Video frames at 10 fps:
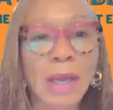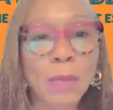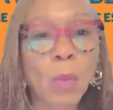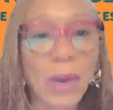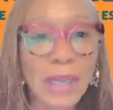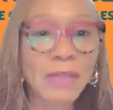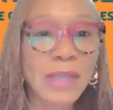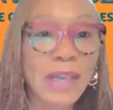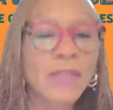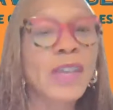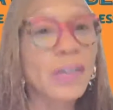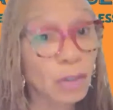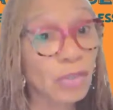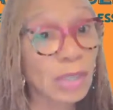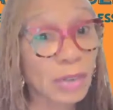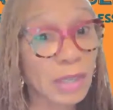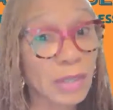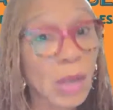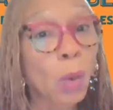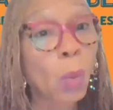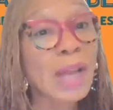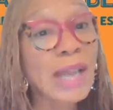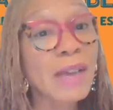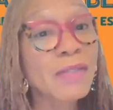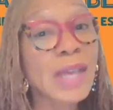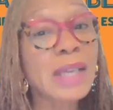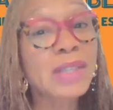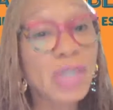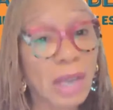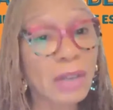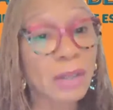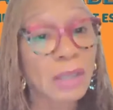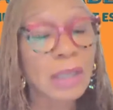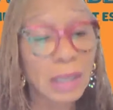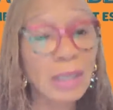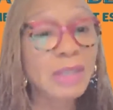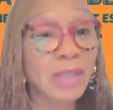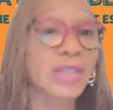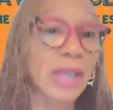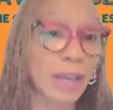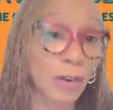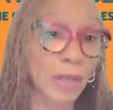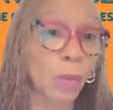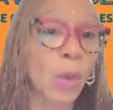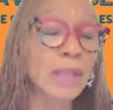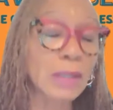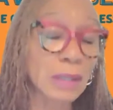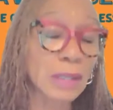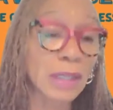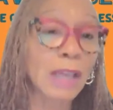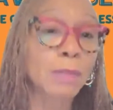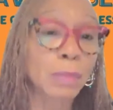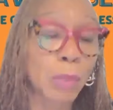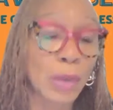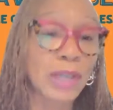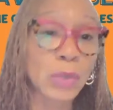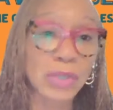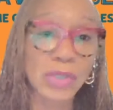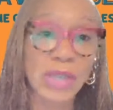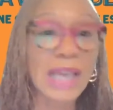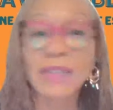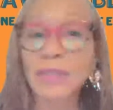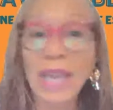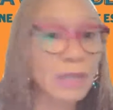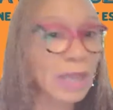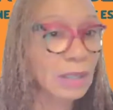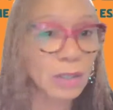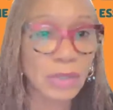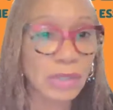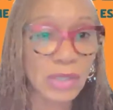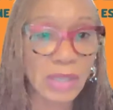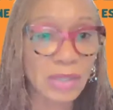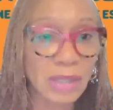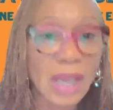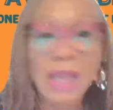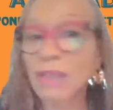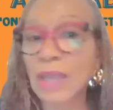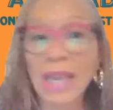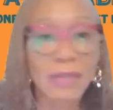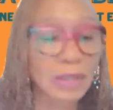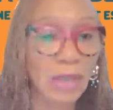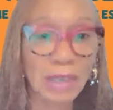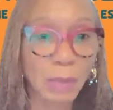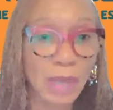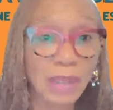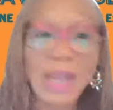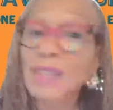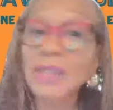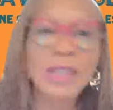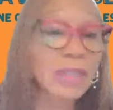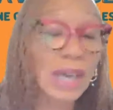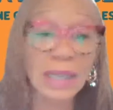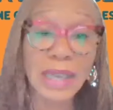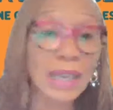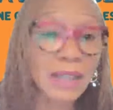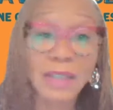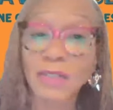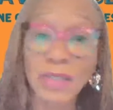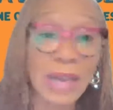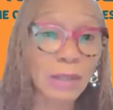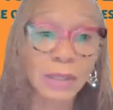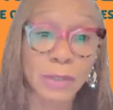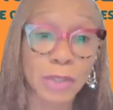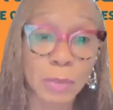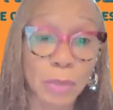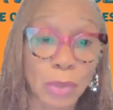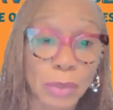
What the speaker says: what have they, if you're serious, what have they done in this area? What can they point to a success? And if they haven't had no successes, if they haven't thought about it, then they're not a candidate for that leadership.